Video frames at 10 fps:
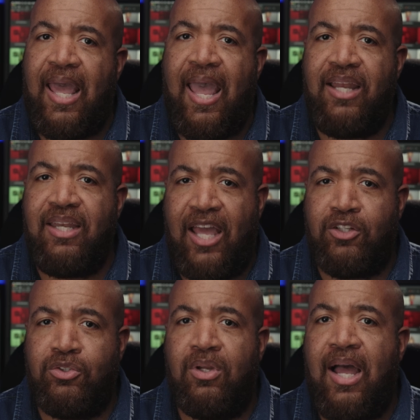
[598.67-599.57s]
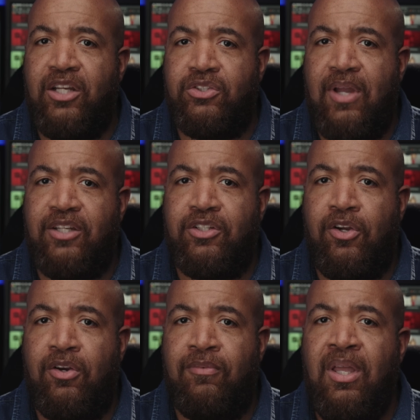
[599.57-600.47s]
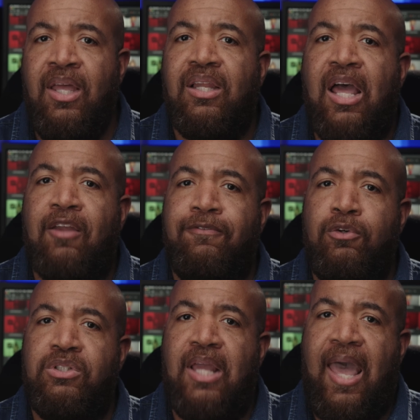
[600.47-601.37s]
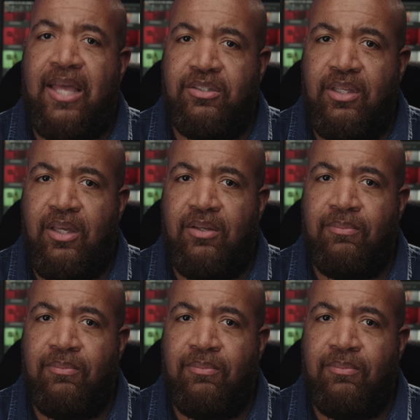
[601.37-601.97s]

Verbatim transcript: and natural contrast curve like Fuji Astia.